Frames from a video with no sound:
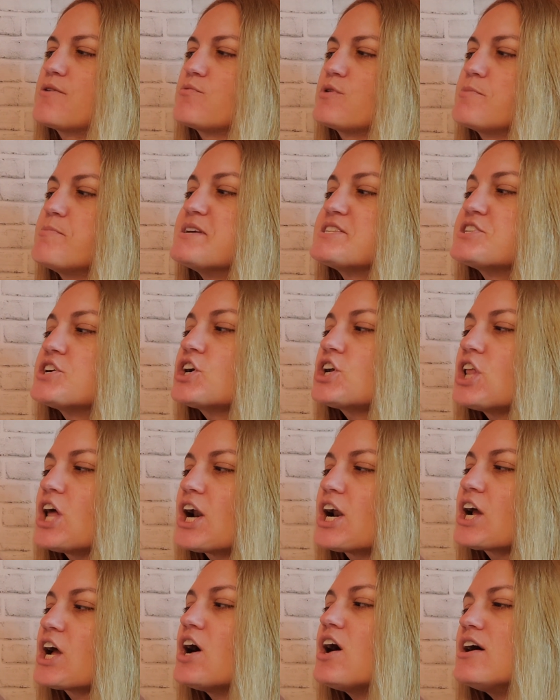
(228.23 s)
When Mr.
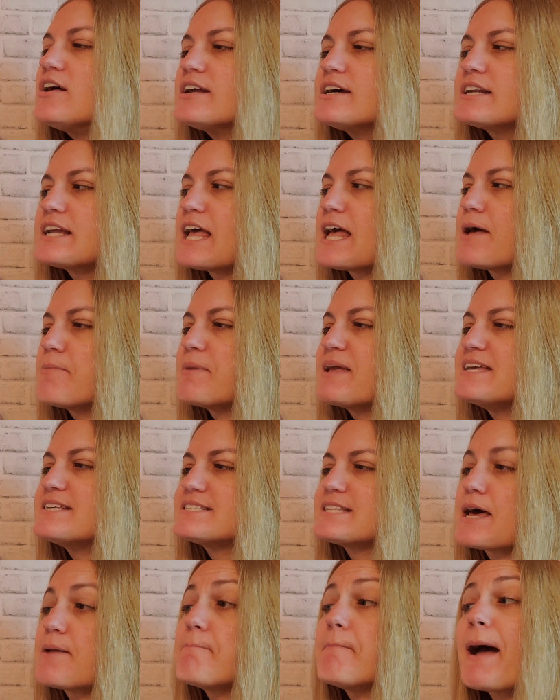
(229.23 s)
Clark called on him, he
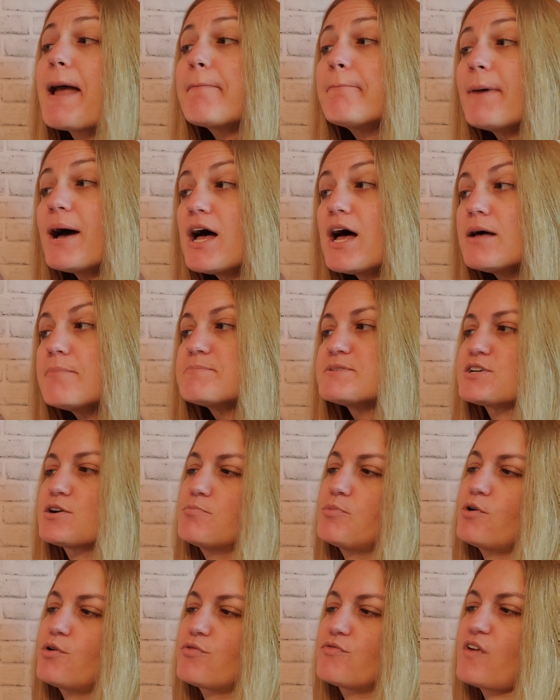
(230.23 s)
said, "My moms are
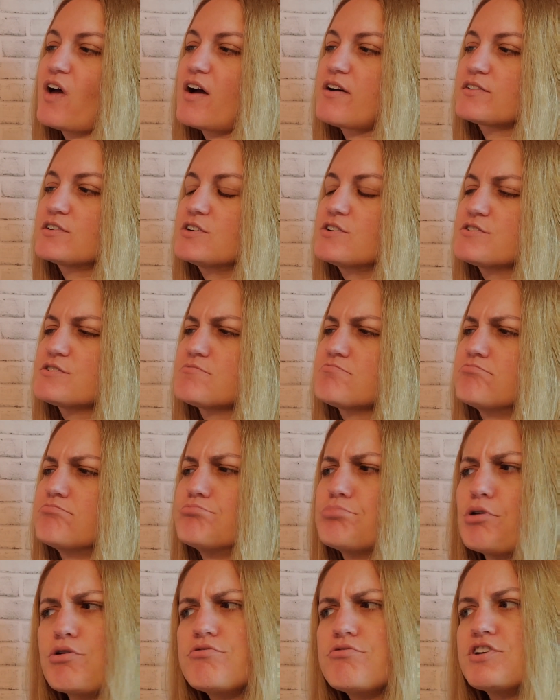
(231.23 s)
both doctors."
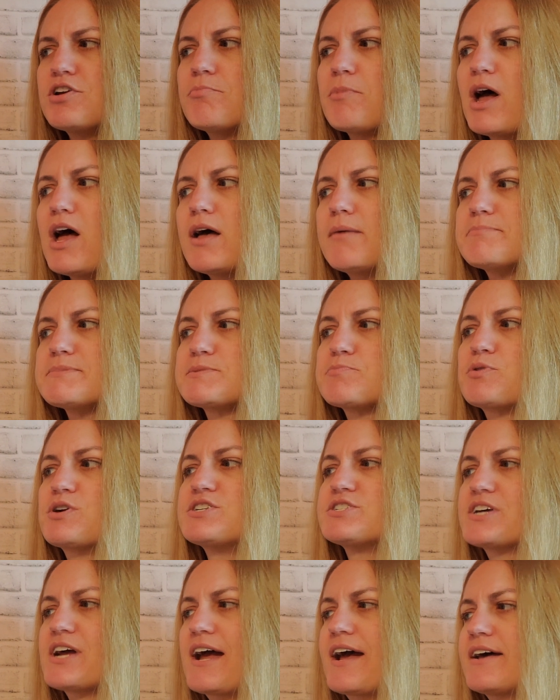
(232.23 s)
"Both your moms?"
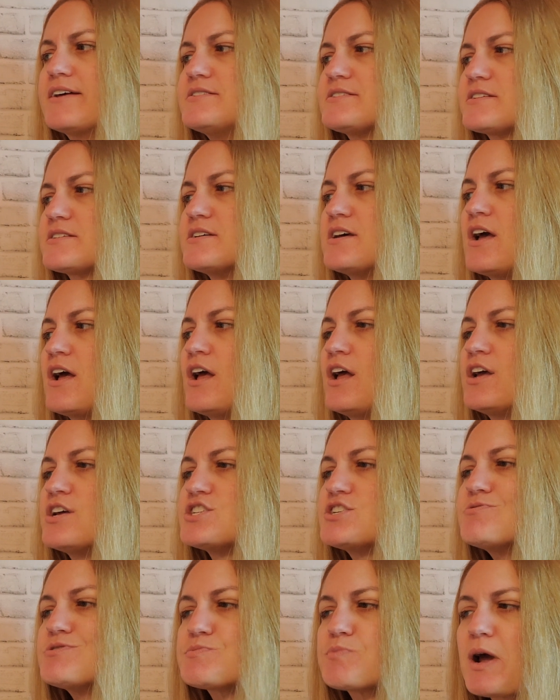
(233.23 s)
Prisha asked.
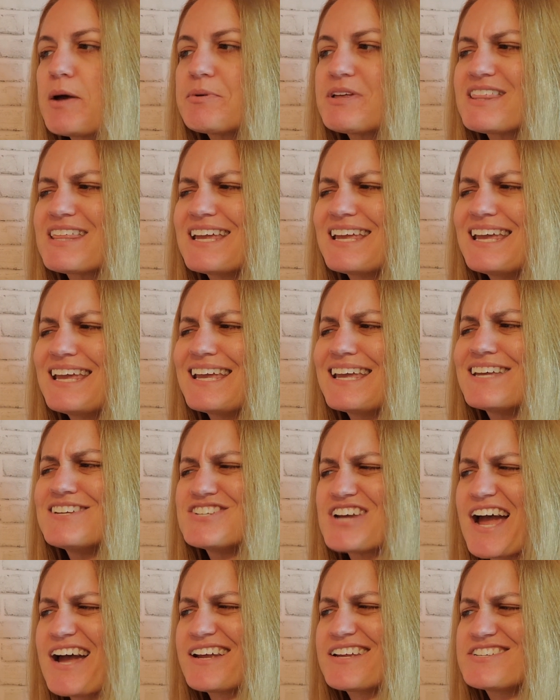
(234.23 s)
She was probably thinking
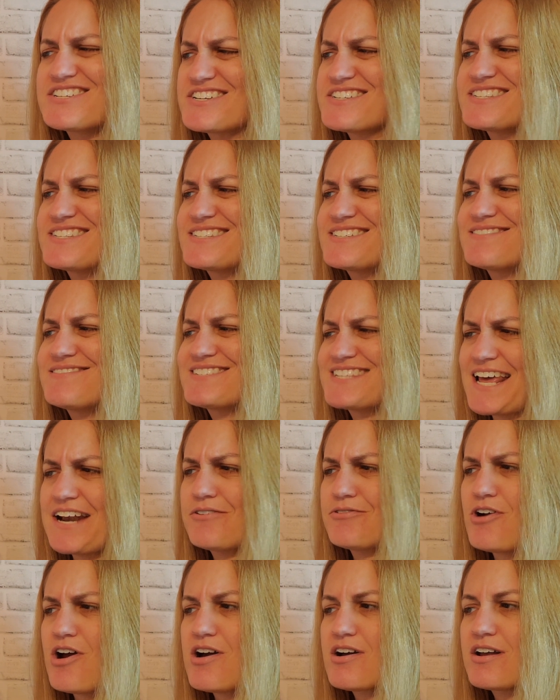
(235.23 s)
Jack just said it
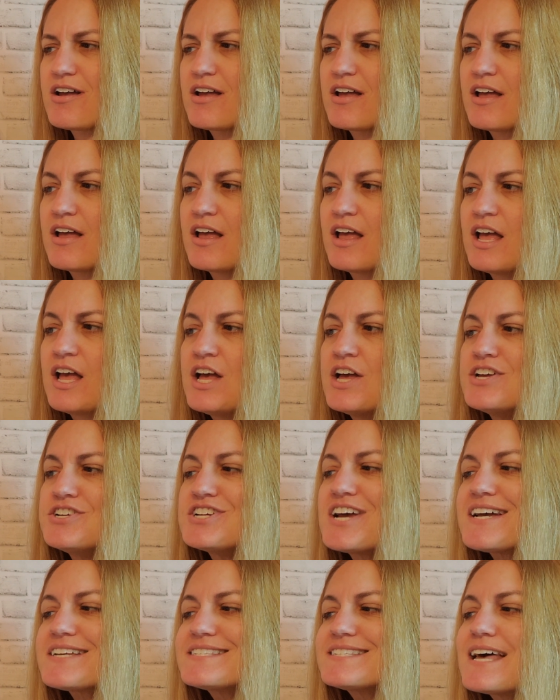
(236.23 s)
wrong.
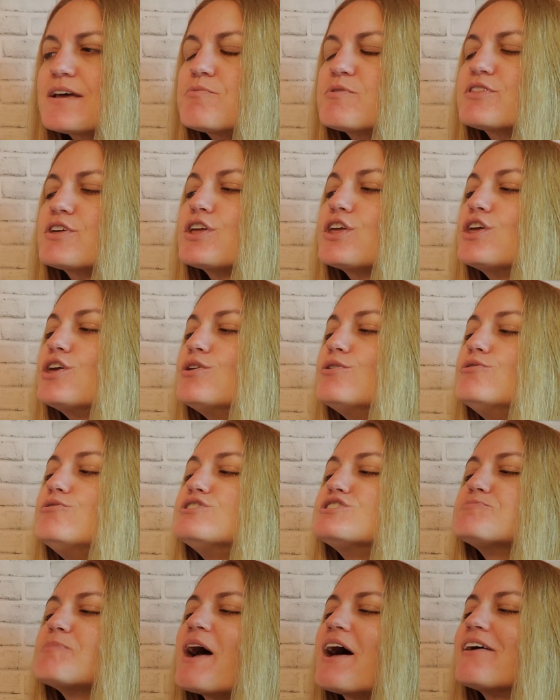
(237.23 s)
Jack said with a huge
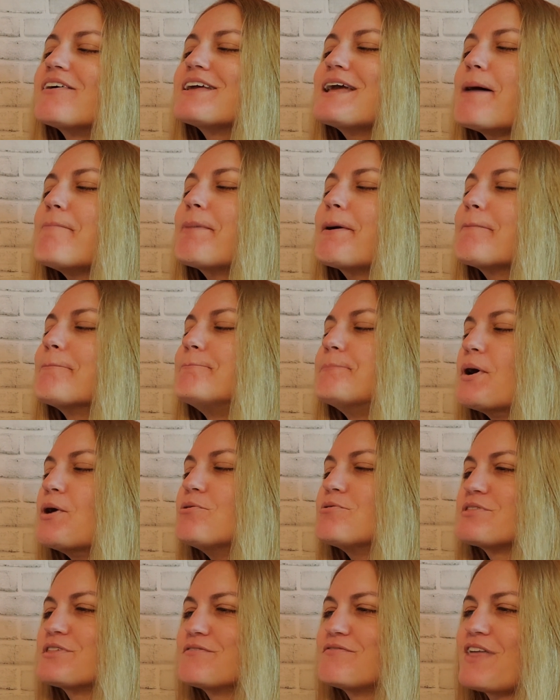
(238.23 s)
smile, "Yep,
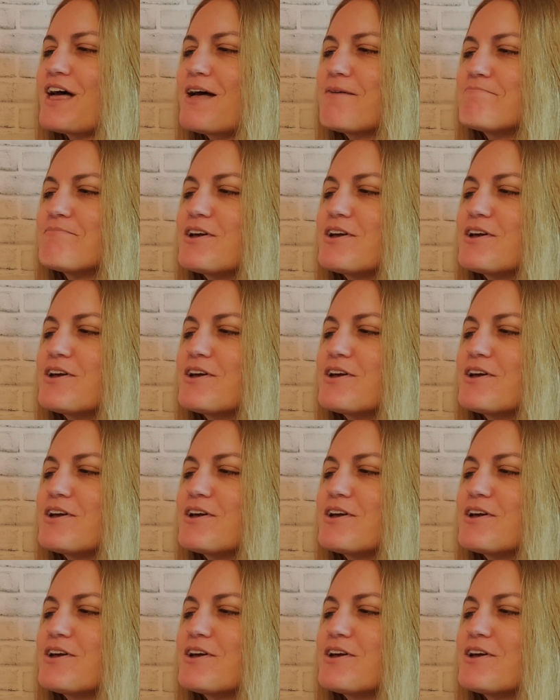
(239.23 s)
both of them.